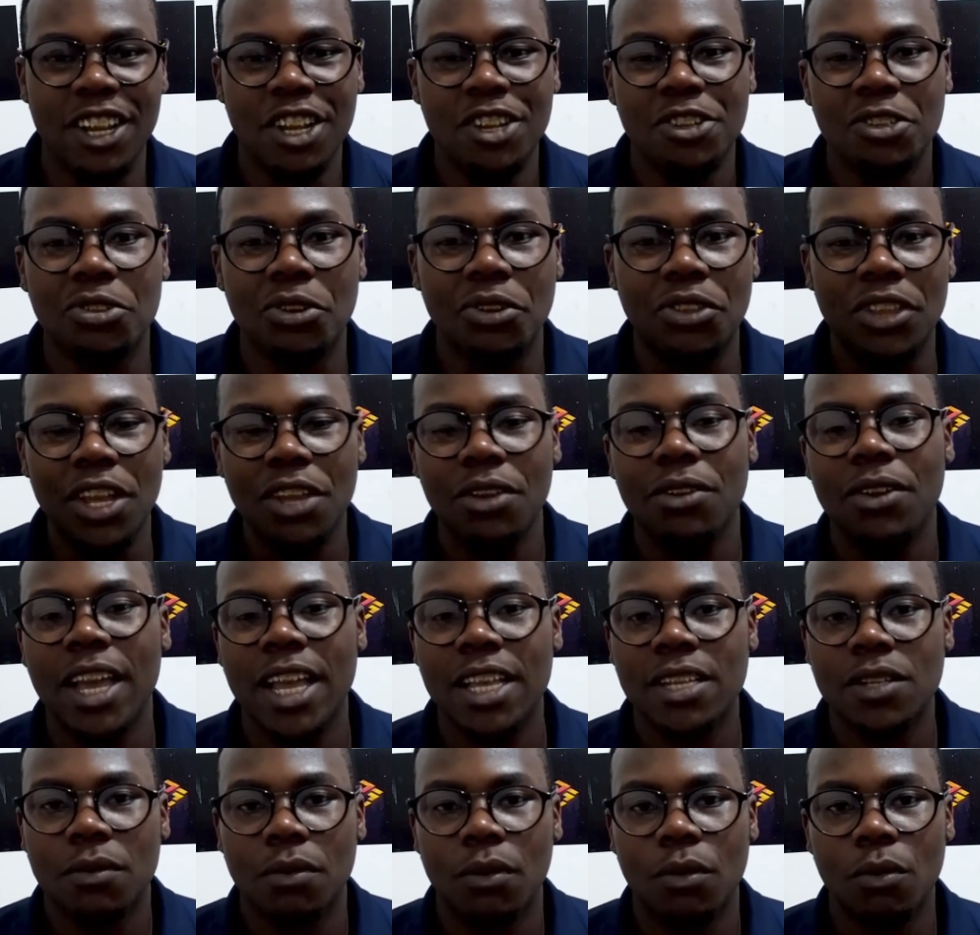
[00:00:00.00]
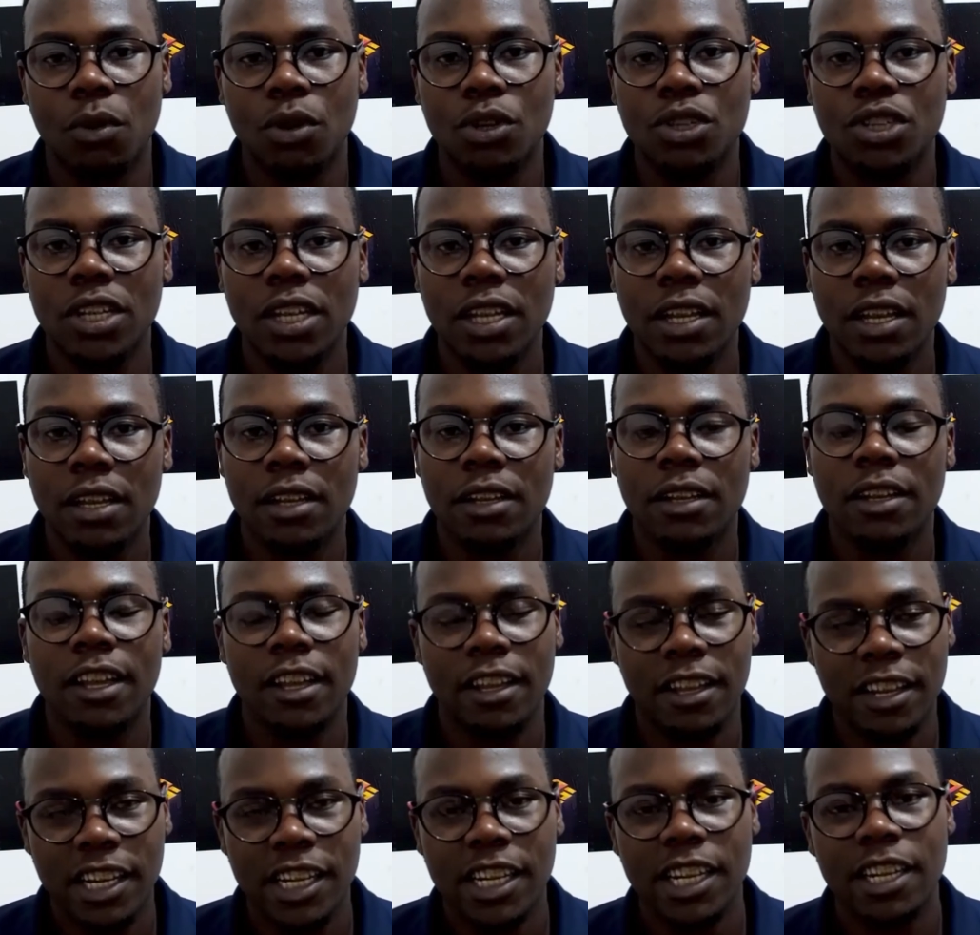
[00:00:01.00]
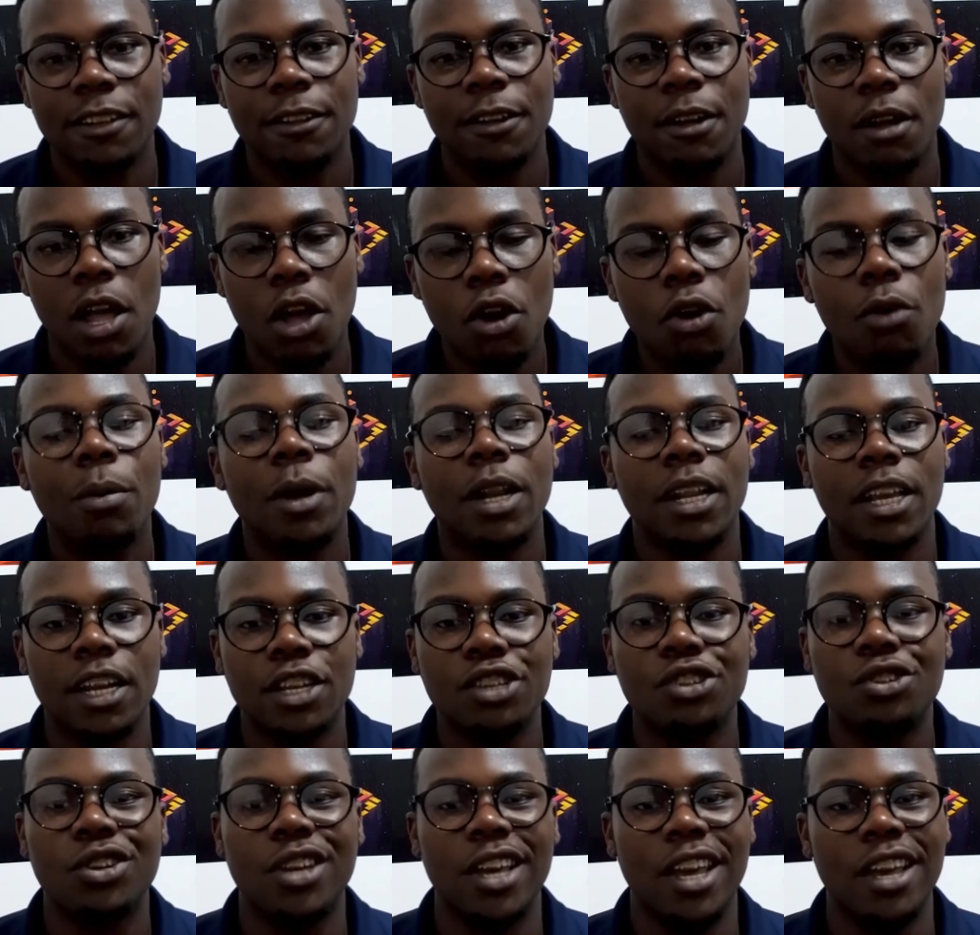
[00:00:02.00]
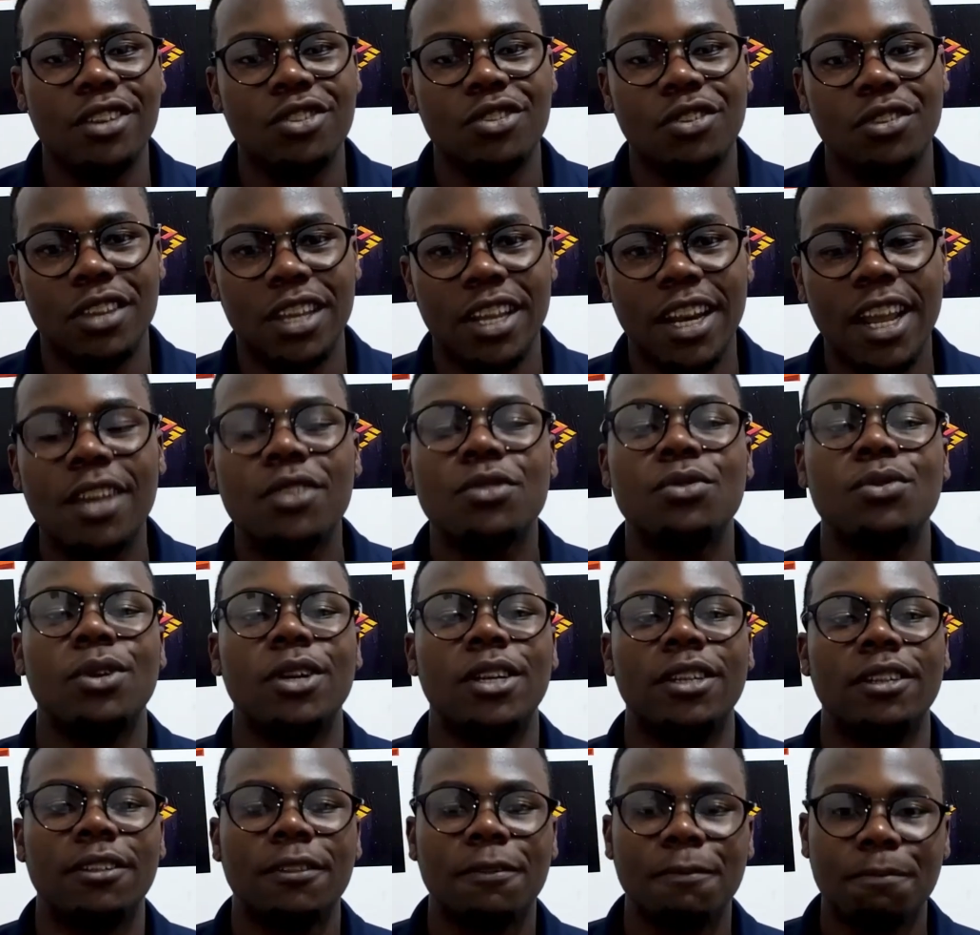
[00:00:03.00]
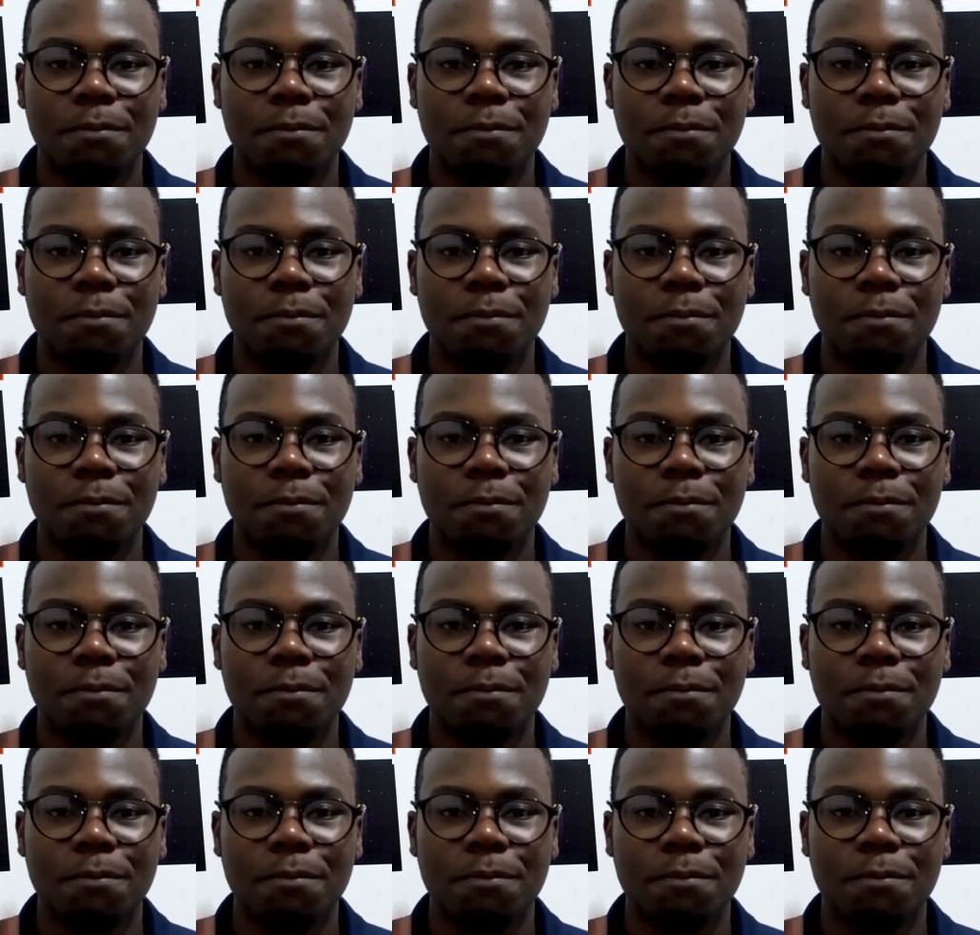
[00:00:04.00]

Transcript: So thank you guys for watching, and I hope I'll catch you guys on the next one.